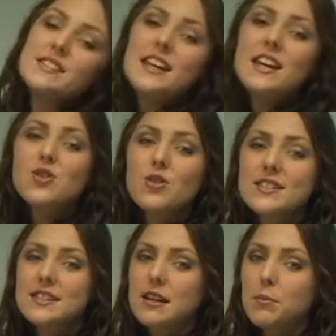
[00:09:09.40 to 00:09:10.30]
an increase
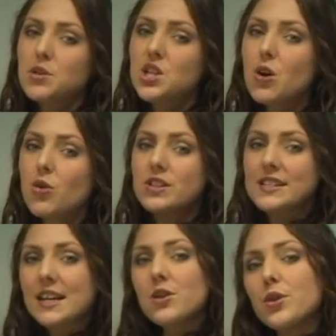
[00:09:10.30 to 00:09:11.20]
in temperature or a
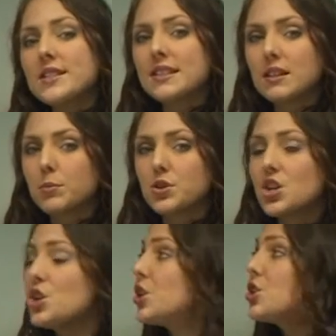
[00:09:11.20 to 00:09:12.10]
decrease in temperature,
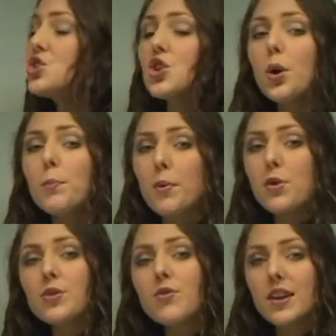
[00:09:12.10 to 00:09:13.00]
you can show
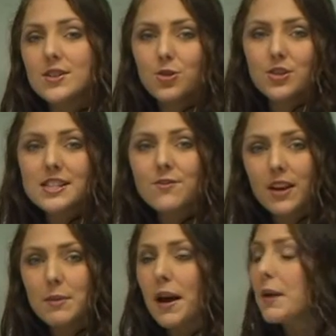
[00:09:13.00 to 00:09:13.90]
both of these on this
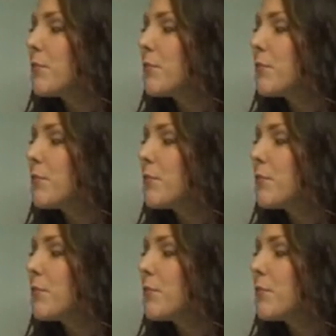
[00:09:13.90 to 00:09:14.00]
feedback